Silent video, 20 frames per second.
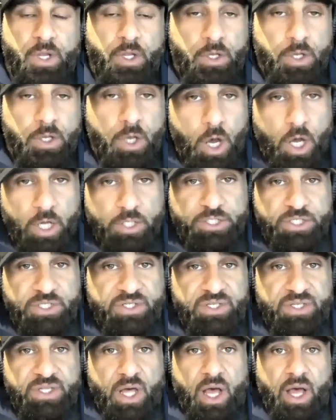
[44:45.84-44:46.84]
conscious
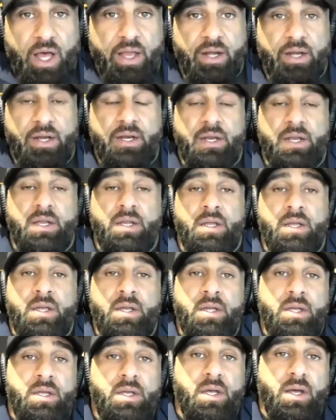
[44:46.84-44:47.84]
thought
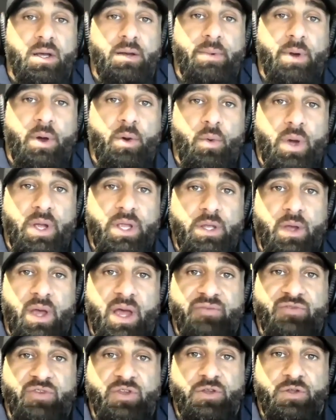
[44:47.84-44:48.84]
about what you
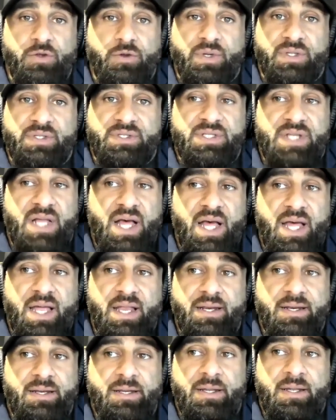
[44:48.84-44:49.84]
have to do. It's not,
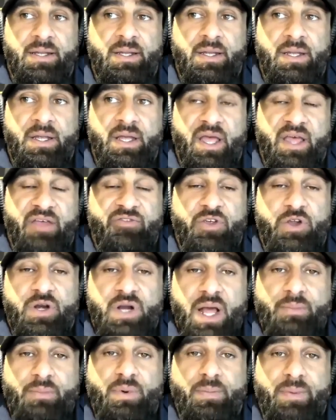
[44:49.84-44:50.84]
if you're
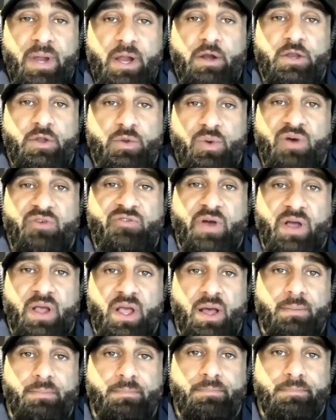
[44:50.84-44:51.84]
not prepared, you will fuck
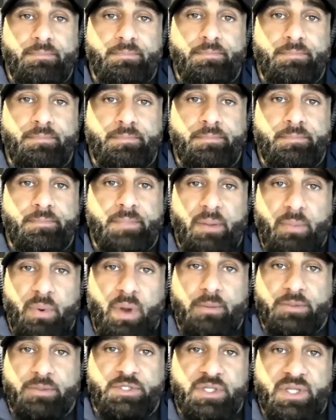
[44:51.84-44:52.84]
up. I
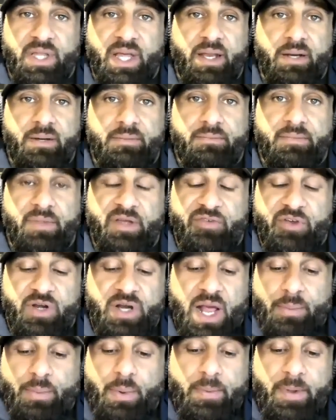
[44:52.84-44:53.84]
promise you that. If you're
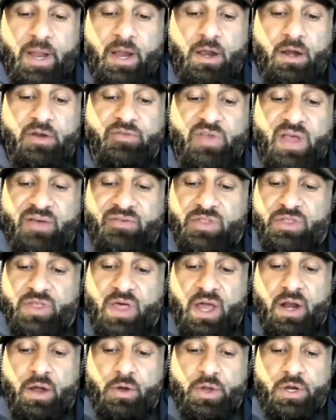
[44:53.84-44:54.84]
not prepared, if you haven't
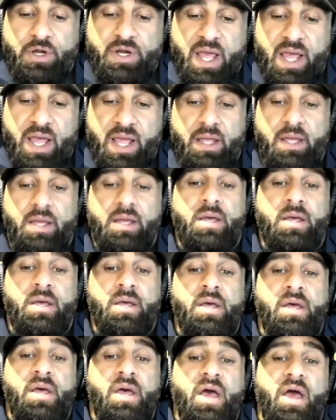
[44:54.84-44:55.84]
thought out your day,
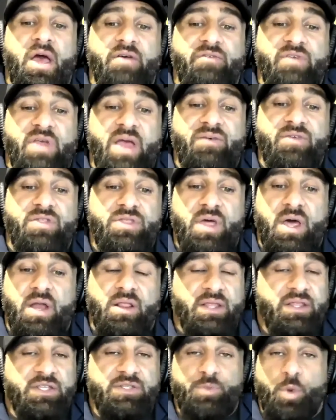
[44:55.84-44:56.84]
If you haven't thought it,
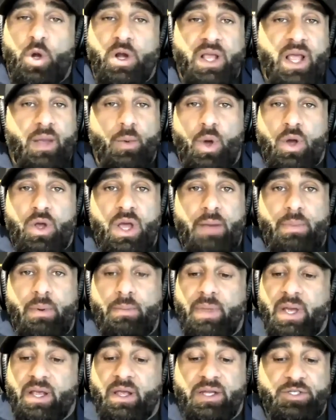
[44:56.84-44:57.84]
like this morning, I woke up, I'm
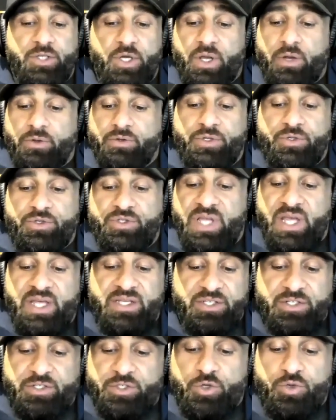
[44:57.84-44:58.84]
like, I took out 2
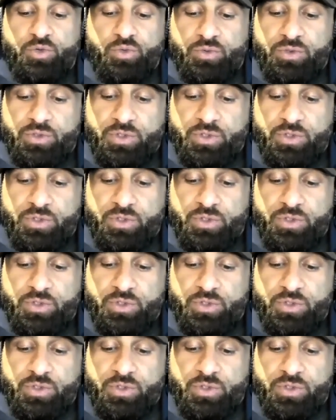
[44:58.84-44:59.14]
steaks and two